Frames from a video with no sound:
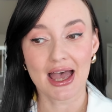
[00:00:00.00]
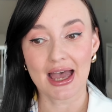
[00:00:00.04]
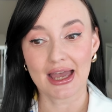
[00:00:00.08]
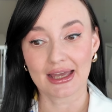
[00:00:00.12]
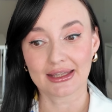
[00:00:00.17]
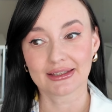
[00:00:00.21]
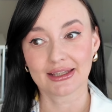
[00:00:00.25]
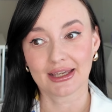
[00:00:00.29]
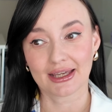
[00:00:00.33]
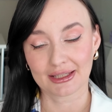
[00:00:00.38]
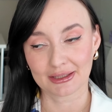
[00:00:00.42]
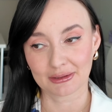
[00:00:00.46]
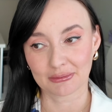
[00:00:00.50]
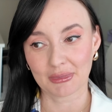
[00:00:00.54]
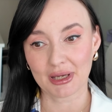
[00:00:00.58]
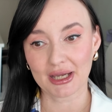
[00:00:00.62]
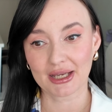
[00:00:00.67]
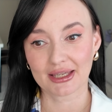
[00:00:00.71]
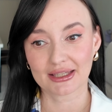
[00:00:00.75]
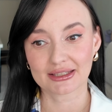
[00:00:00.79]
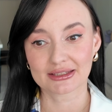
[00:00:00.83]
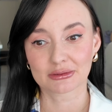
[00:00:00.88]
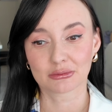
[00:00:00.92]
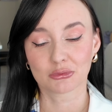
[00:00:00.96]
and
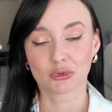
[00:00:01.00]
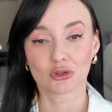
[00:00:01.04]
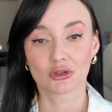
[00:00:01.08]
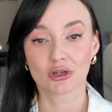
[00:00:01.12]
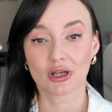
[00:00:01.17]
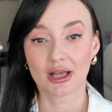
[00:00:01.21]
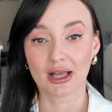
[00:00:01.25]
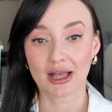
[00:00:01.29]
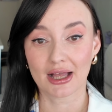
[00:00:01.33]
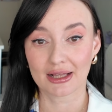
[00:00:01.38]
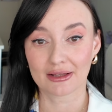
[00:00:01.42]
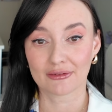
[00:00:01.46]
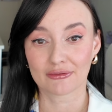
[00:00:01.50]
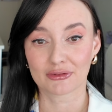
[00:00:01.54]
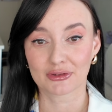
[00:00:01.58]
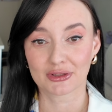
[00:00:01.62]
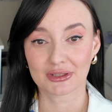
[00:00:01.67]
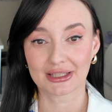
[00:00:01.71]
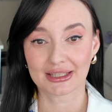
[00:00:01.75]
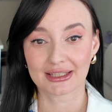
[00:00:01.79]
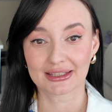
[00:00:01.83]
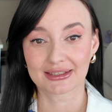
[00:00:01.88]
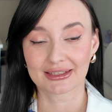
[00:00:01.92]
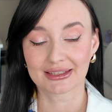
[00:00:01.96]
handbag. It's more health
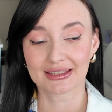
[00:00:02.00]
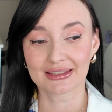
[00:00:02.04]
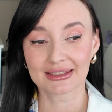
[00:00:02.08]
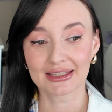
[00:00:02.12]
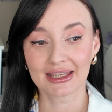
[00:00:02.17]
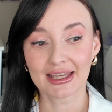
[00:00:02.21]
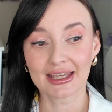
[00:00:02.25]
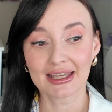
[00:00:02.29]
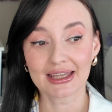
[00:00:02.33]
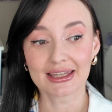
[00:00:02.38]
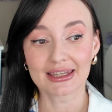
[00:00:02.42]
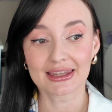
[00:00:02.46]
related.